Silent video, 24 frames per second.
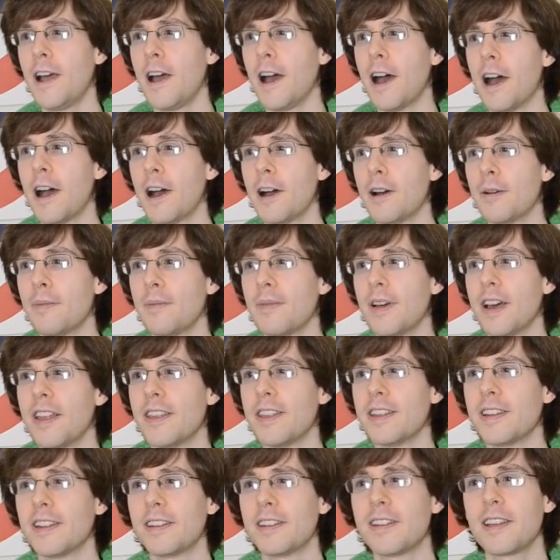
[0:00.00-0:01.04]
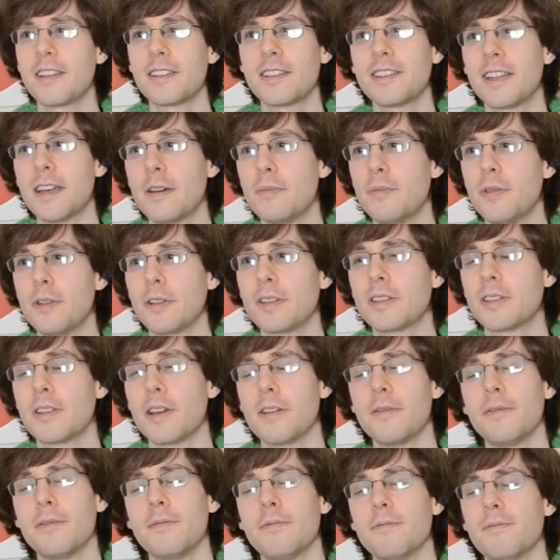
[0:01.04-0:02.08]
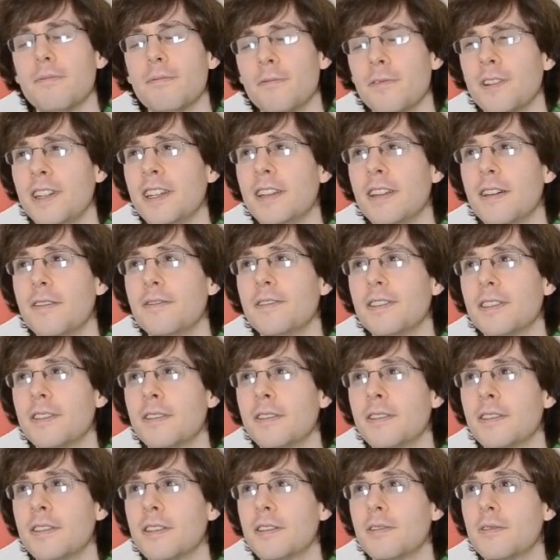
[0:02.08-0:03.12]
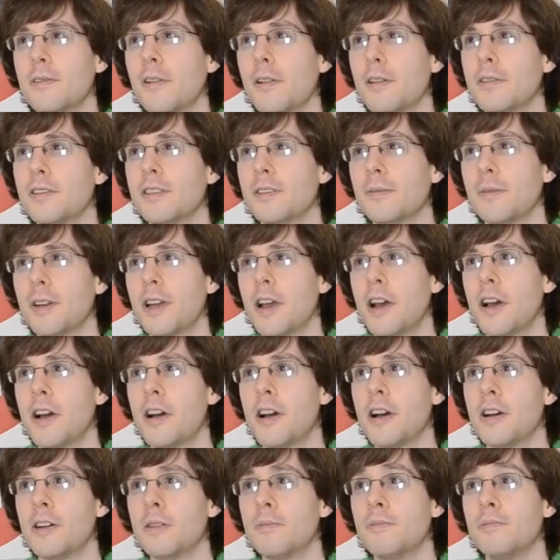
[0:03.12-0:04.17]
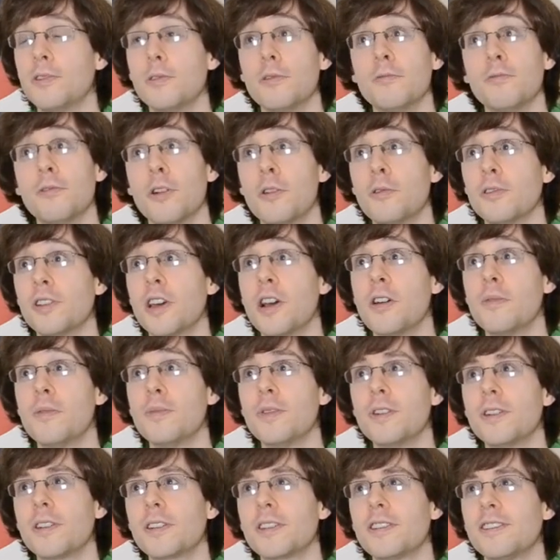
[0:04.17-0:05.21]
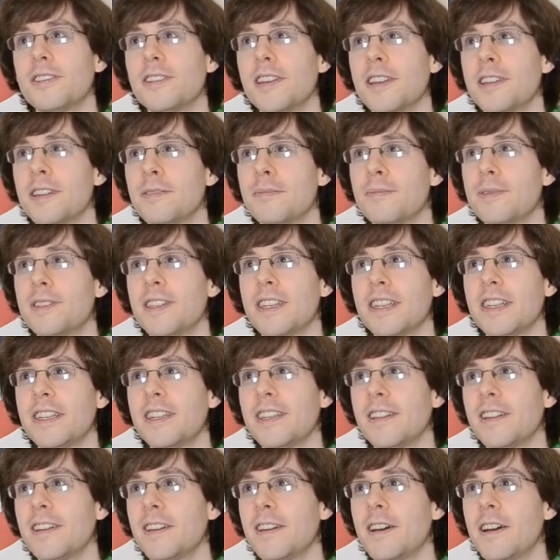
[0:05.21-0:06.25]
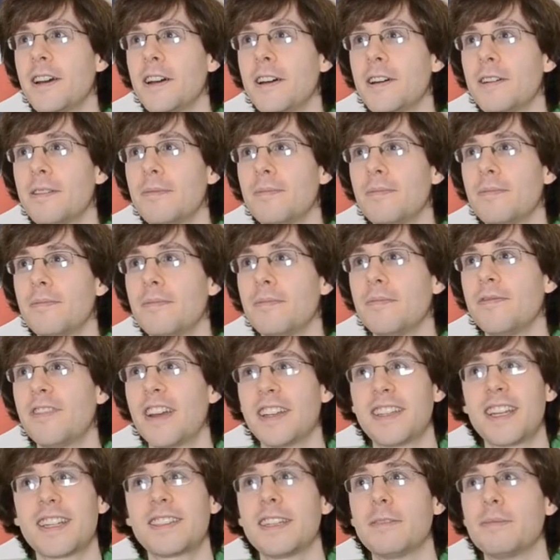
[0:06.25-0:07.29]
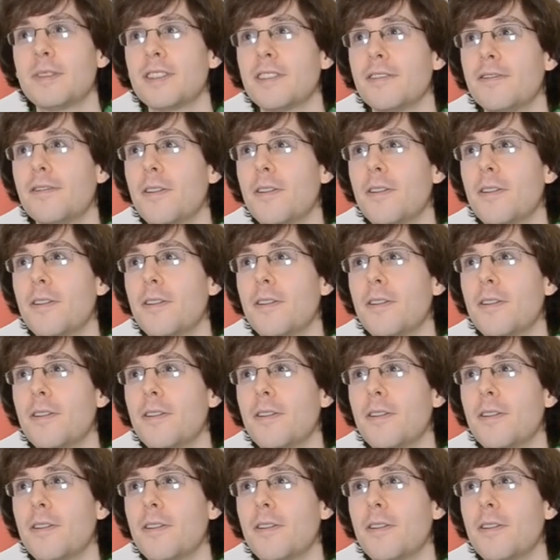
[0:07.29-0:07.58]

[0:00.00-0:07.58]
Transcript: And then another set of books that I've really loved and that are sort of close to my heart are sort of Roald Dahl books, and in particular Fantastic Mr.